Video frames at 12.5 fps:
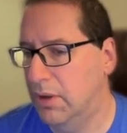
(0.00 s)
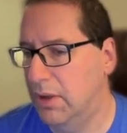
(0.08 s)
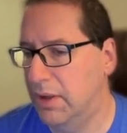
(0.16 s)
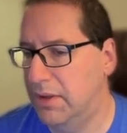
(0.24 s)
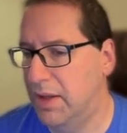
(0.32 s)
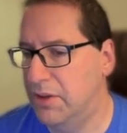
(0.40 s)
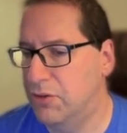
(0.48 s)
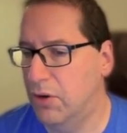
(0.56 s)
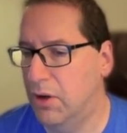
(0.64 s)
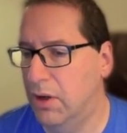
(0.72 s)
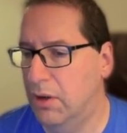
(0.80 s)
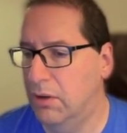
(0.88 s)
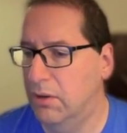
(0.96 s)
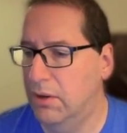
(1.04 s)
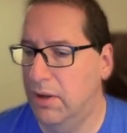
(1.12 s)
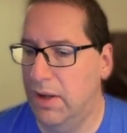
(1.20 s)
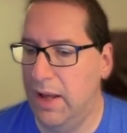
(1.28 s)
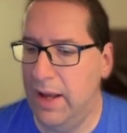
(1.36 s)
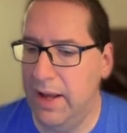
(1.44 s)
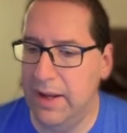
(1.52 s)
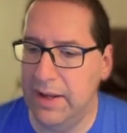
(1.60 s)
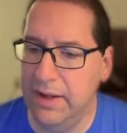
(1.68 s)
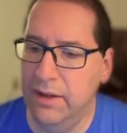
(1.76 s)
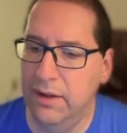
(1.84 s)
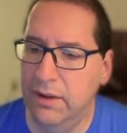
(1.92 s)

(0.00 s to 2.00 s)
and that's our A.